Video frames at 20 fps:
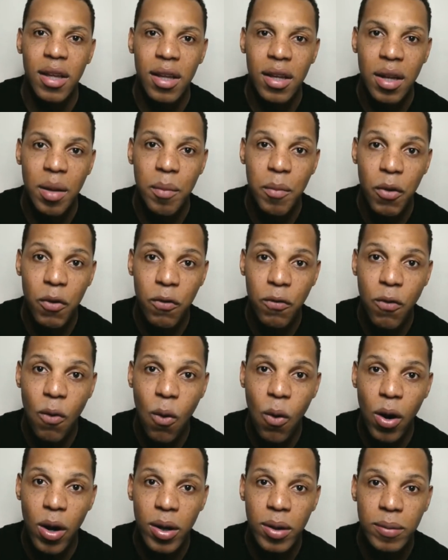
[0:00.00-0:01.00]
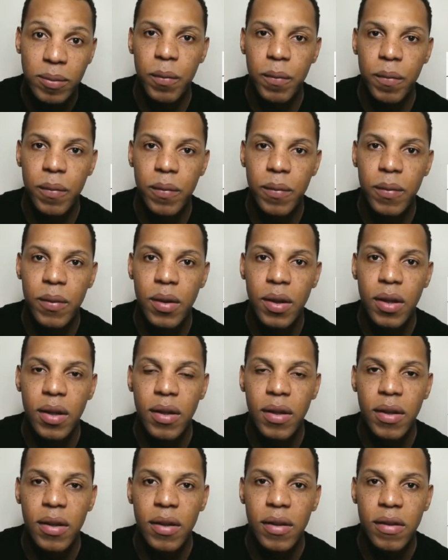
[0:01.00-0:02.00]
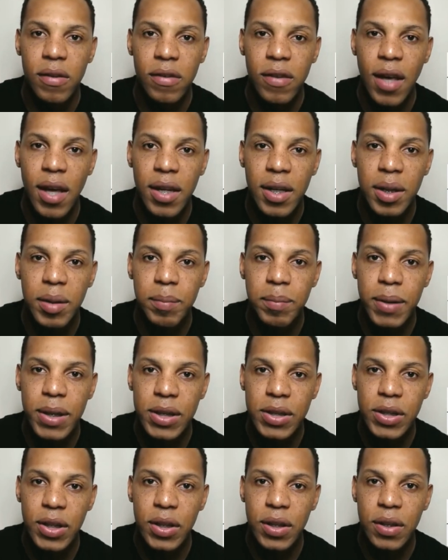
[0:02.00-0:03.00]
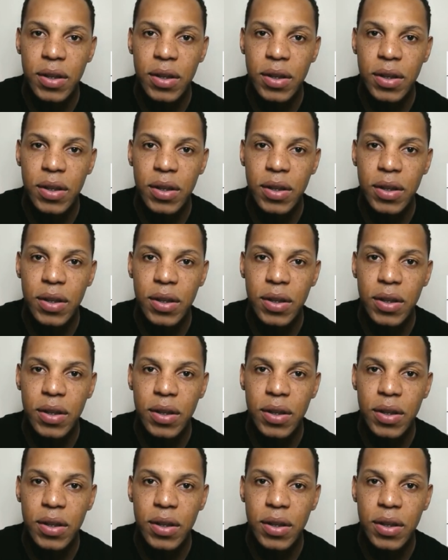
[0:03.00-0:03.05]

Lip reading: Number four, set a budget.